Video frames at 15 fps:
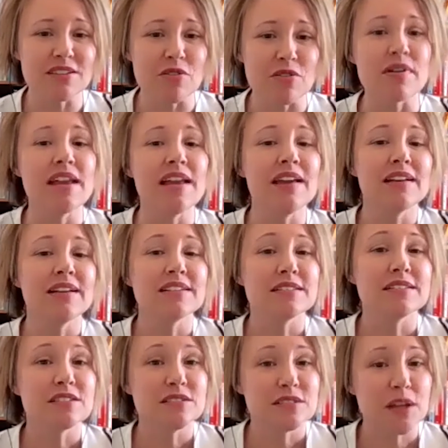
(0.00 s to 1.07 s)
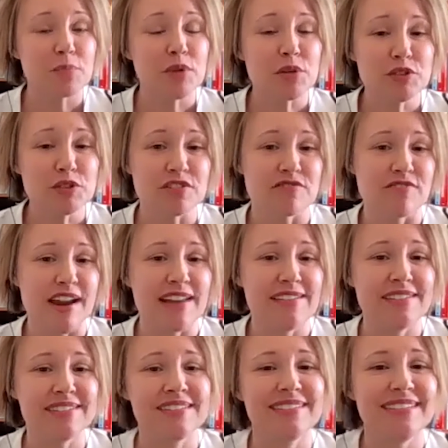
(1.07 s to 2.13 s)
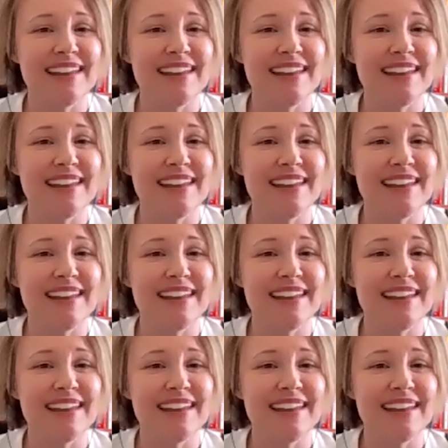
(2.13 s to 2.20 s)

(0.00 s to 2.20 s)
So approach your friend,